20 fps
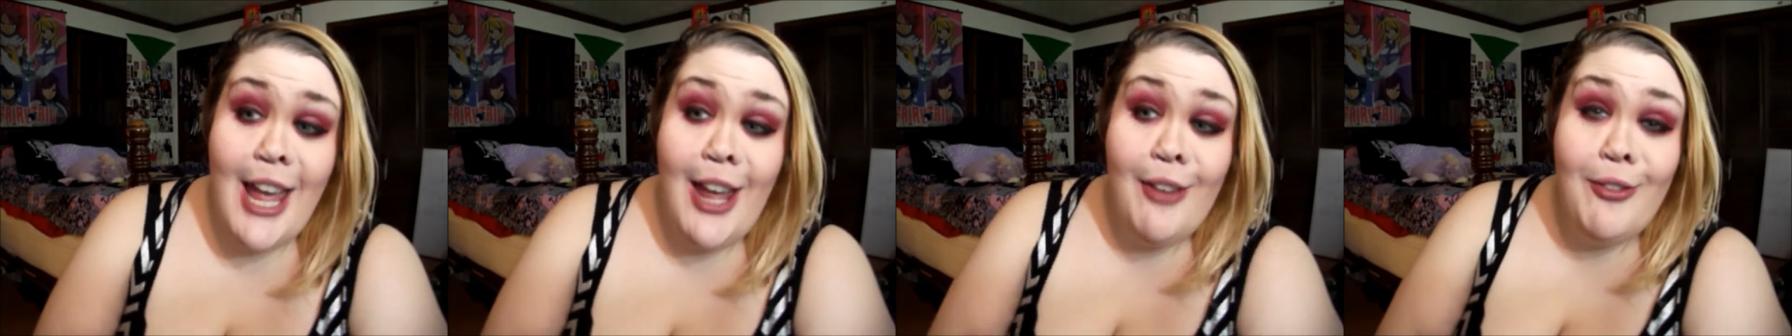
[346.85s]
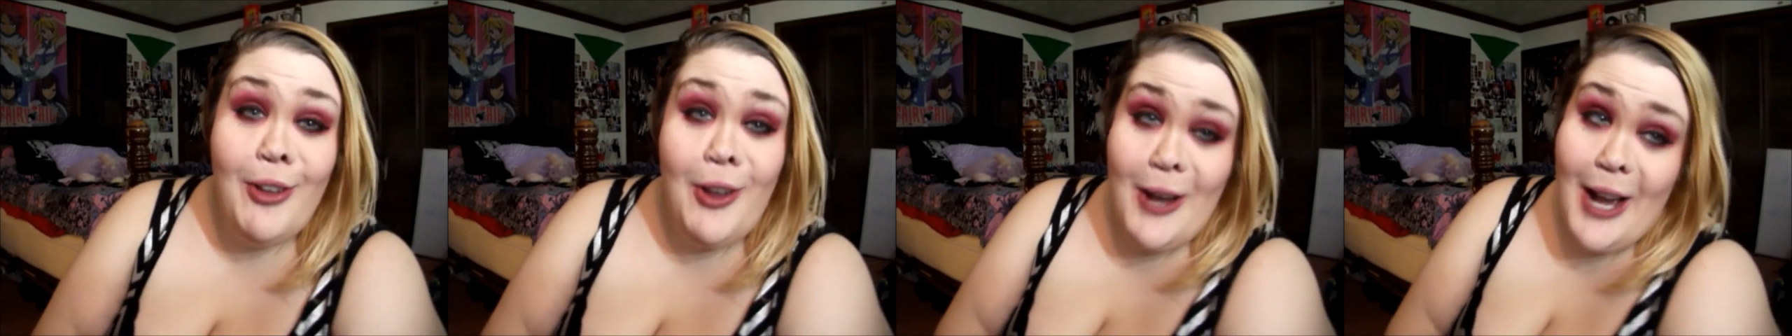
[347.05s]

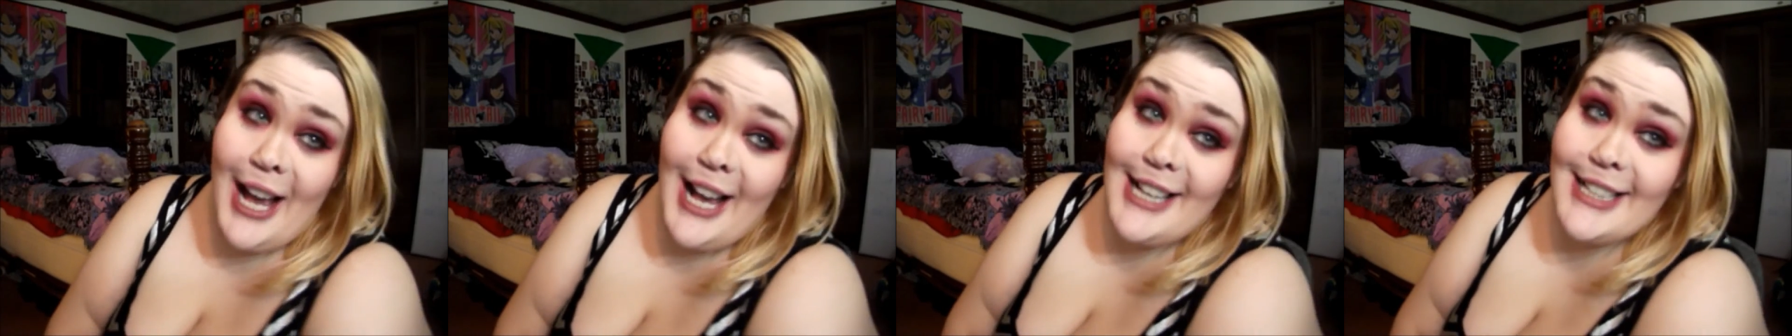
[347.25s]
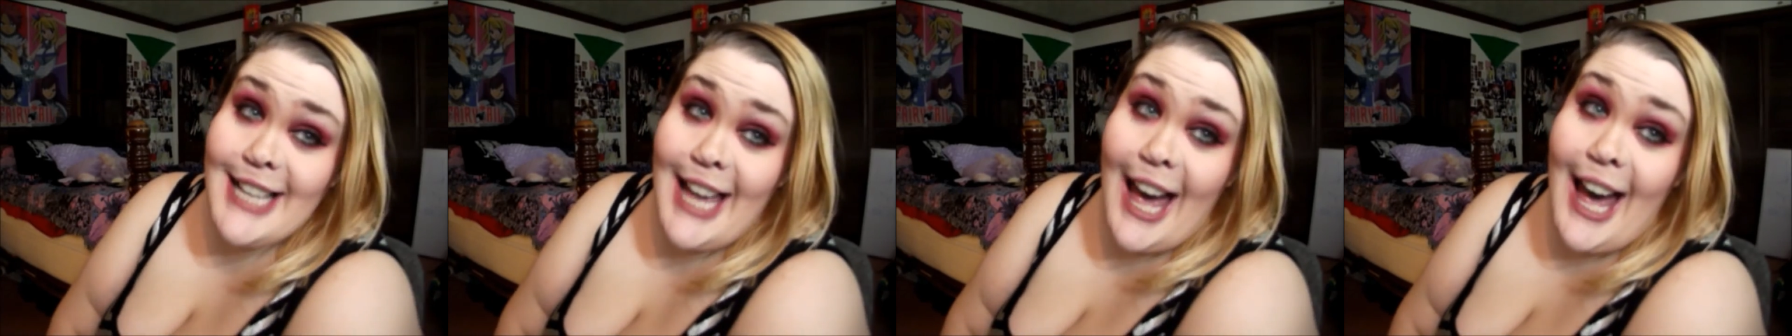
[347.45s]
If you
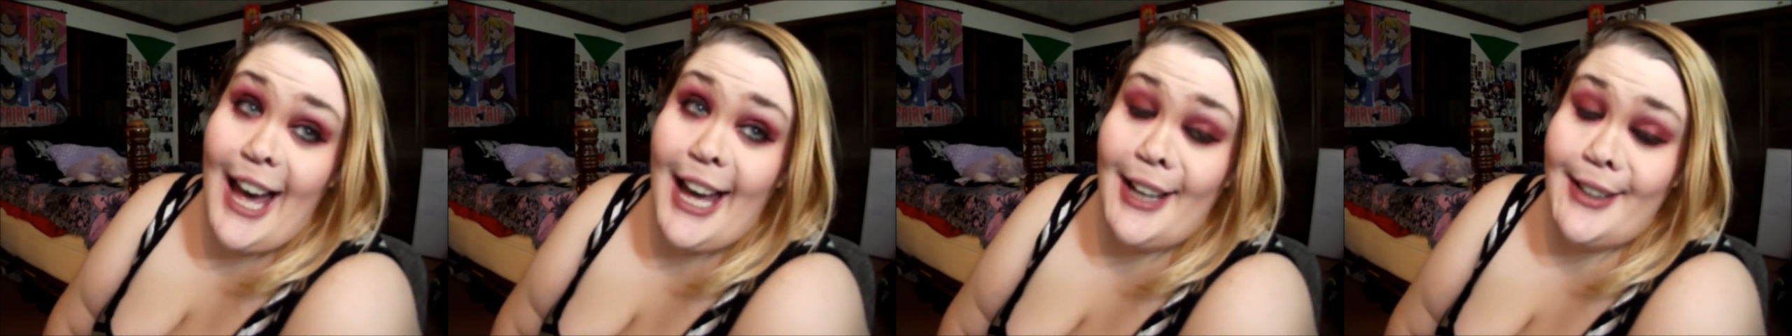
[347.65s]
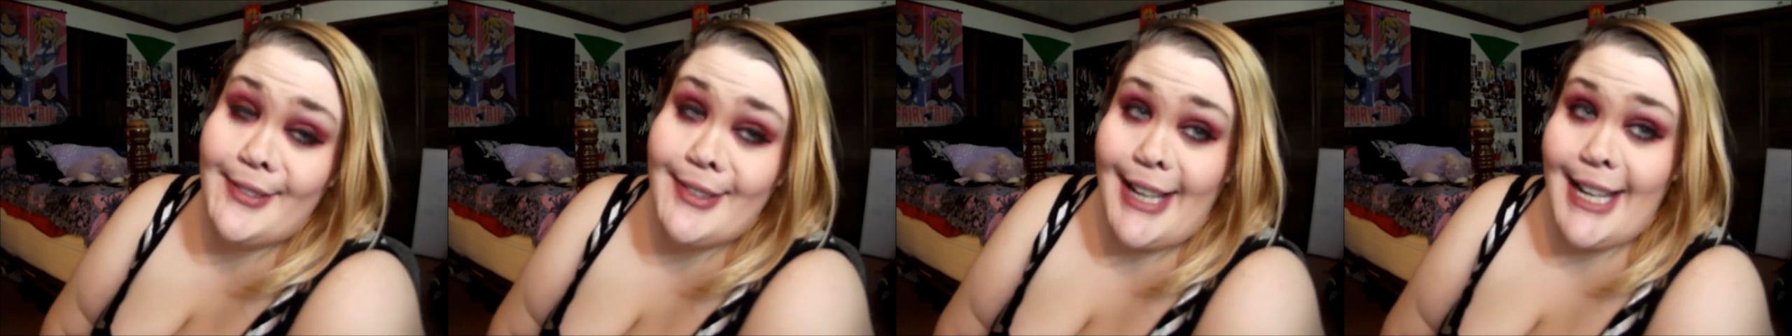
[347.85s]
guys
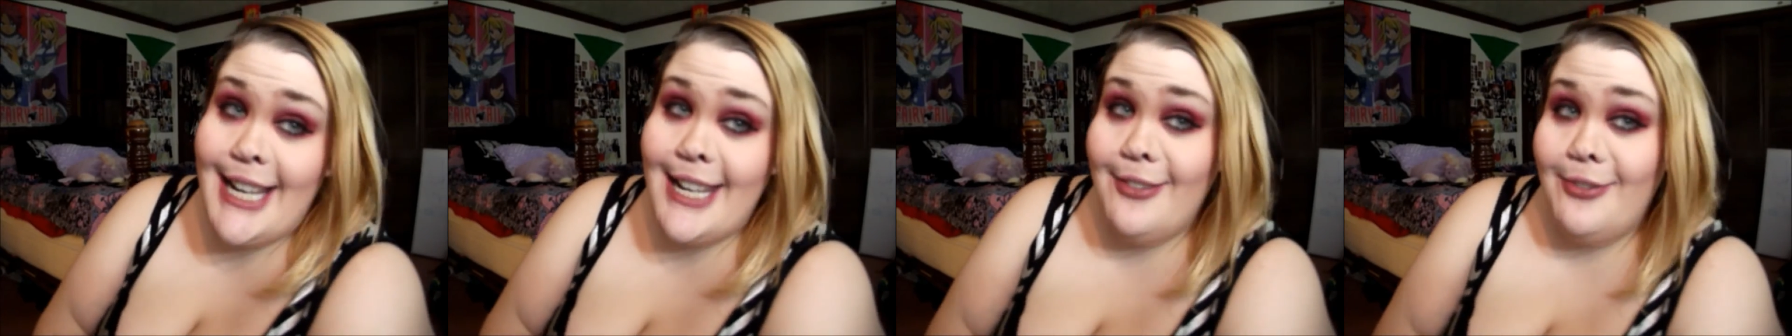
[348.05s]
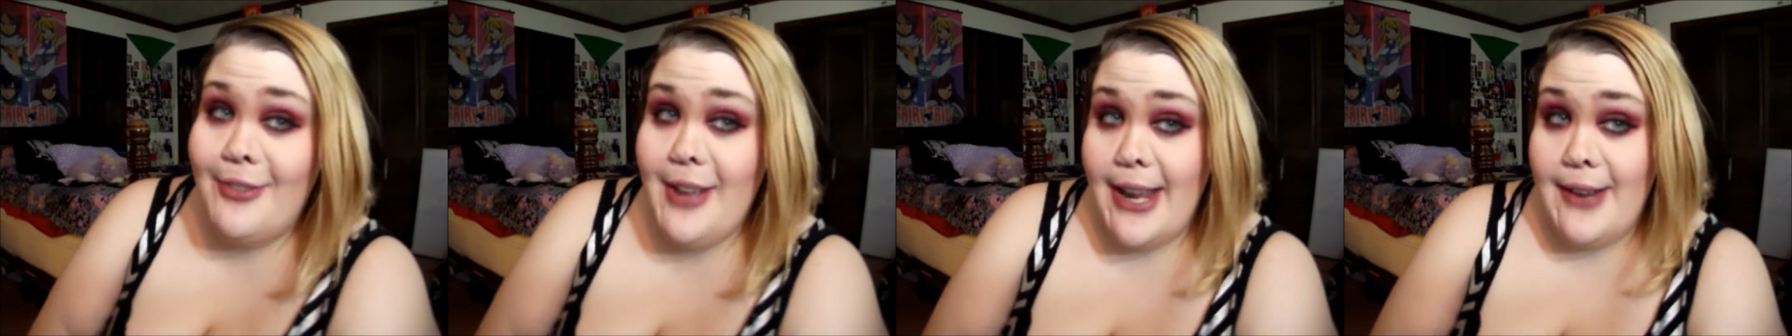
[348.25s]
have
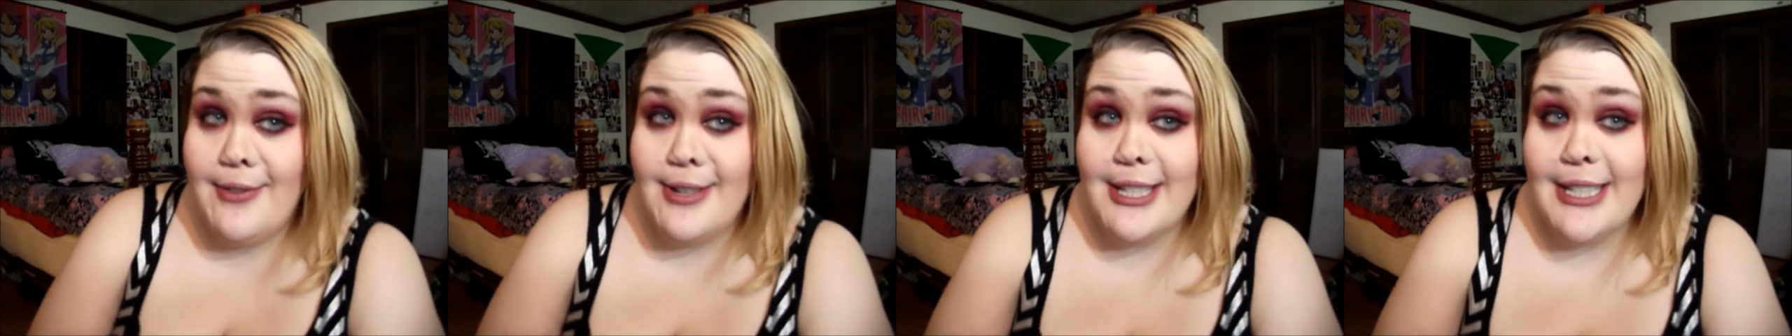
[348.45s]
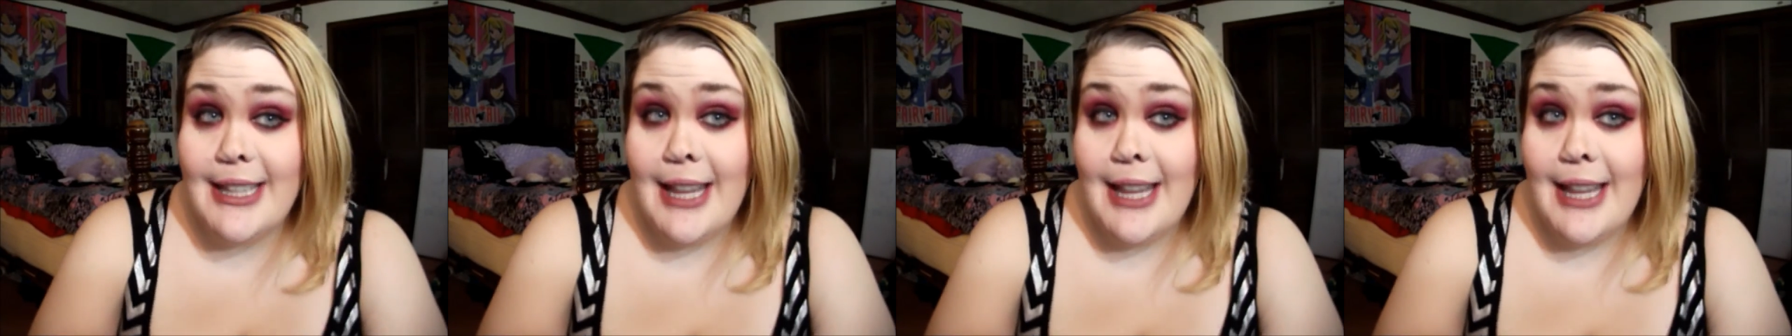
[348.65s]
any favorites,